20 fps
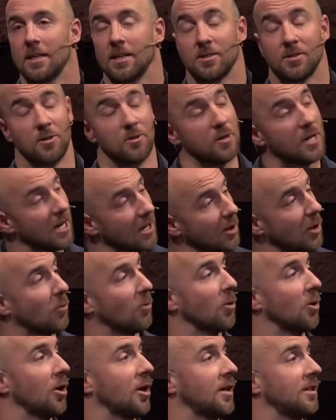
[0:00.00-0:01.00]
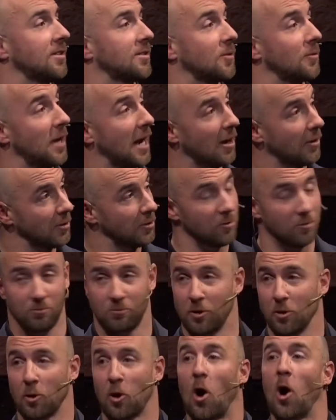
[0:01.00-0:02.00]
So you get a little worried, and so now you're,
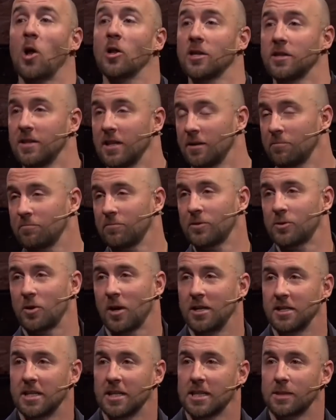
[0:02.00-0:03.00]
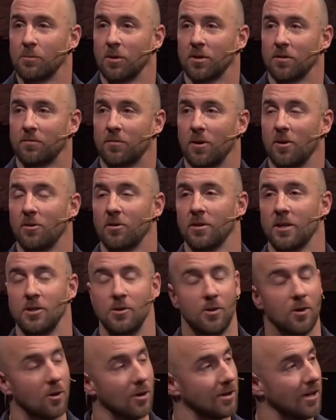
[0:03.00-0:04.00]
you're calling them, trying to get them on the phone, then
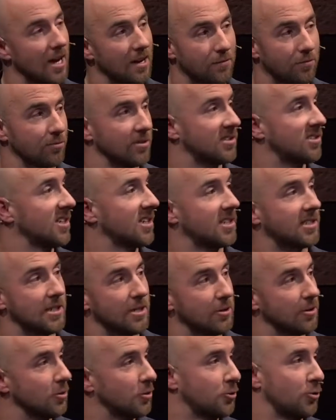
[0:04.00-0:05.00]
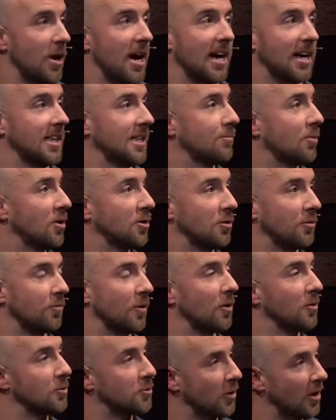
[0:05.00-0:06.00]
you go to Life 360, or you're tracking them on your
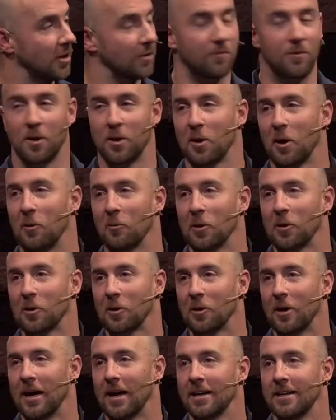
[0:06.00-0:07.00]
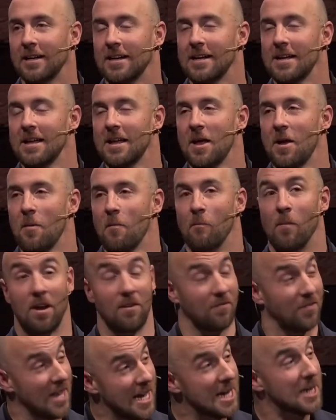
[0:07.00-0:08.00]
phone, trying to figure out where they're at. But
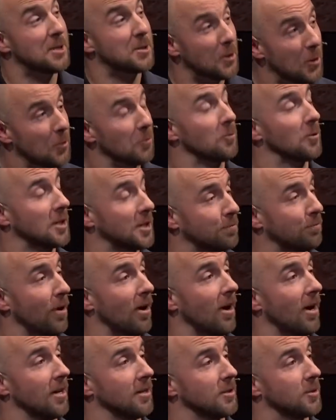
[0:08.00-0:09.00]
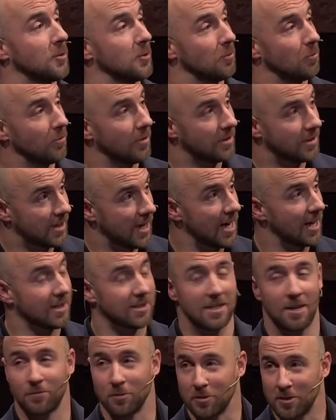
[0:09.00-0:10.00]
if they don't respond to
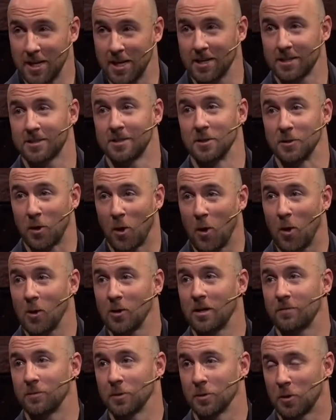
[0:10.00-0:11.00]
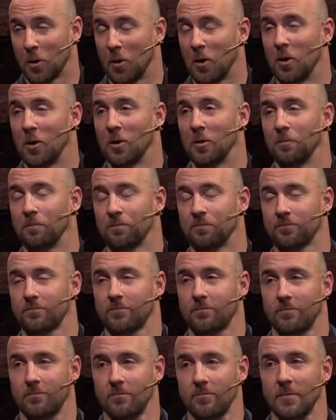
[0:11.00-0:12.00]
text after text and call after call,
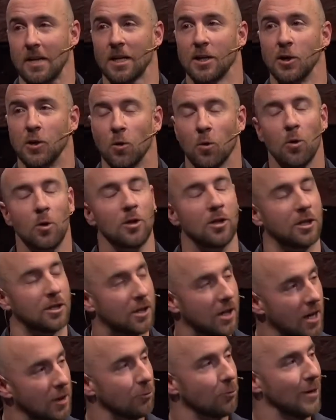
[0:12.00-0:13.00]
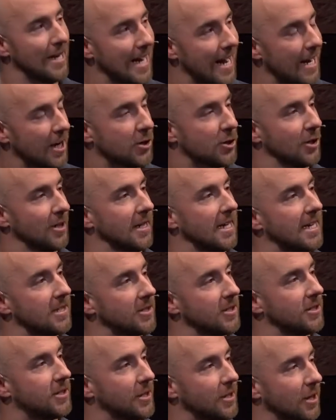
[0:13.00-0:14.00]
your gut reaction
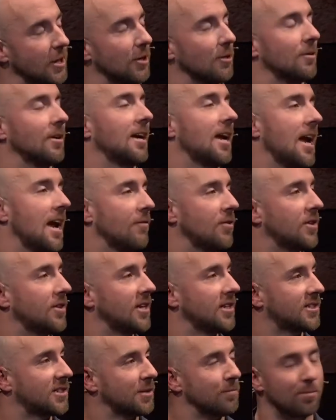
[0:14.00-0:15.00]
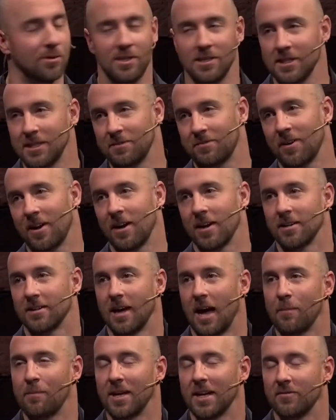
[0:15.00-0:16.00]
isn't to go, everything's completely fine.
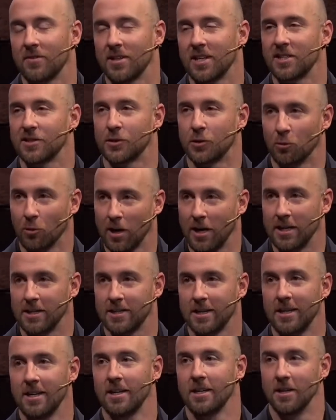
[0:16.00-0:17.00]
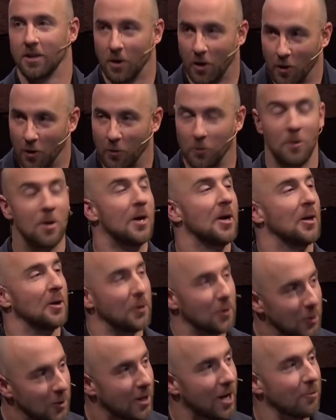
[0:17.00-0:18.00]
I bet everything's great. No.
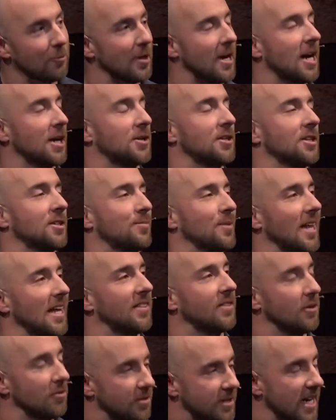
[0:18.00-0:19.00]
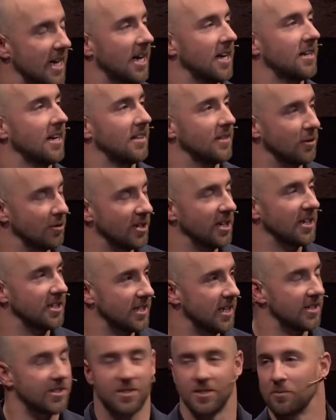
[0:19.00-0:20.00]
Your gut reaction is to be like, they're dead and they're in a
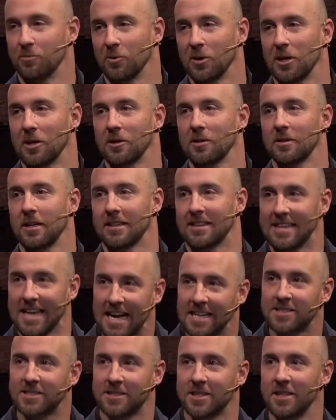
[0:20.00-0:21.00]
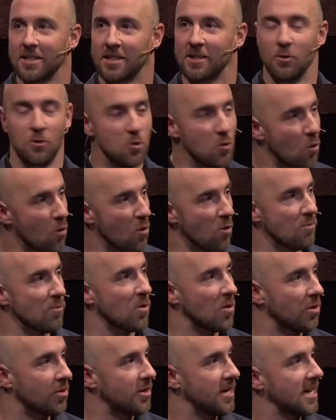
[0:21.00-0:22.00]
ditch somewhere. Like, that's the, the
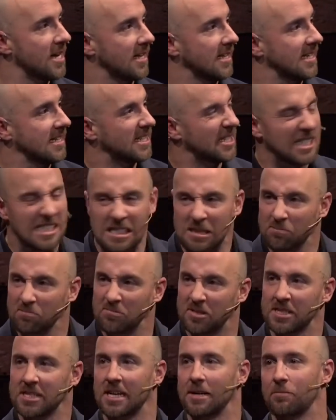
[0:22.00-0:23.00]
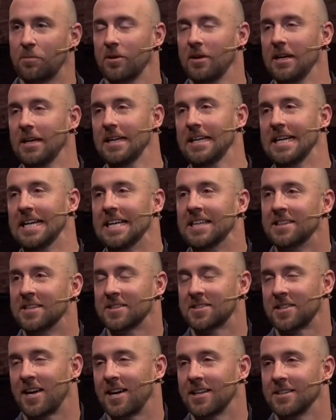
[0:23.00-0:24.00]
normal thing that comes up in the
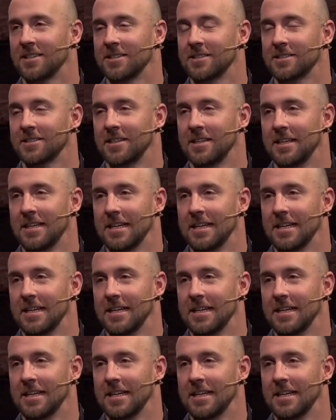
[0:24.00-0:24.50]
silence.